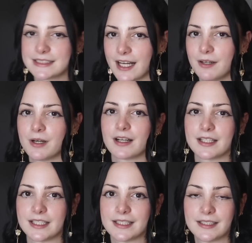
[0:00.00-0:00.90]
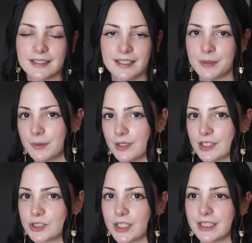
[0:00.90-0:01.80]
skyrocketed, people
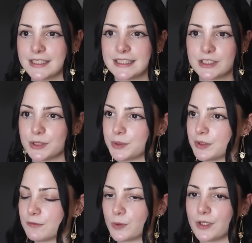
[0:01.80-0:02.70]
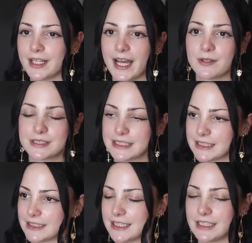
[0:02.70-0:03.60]
are struggling to afford
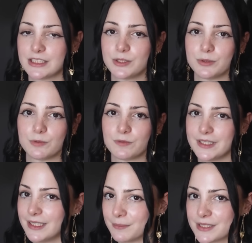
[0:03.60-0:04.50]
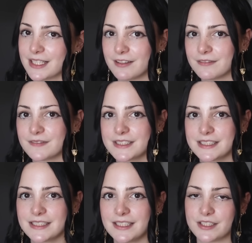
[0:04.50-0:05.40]
housing and to feed
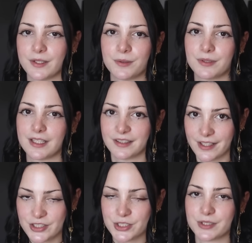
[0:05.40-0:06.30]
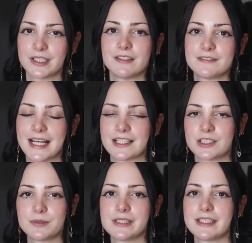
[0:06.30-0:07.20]
themselves. So the luxury of
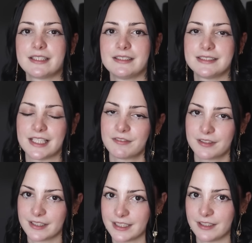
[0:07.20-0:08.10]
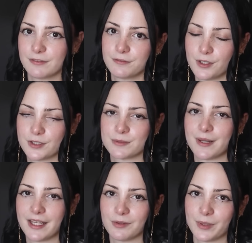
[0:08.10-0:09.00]
tattooing definitely falls
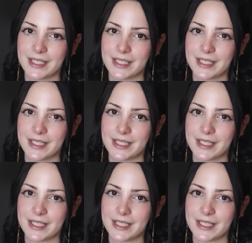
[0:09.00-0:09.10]
by the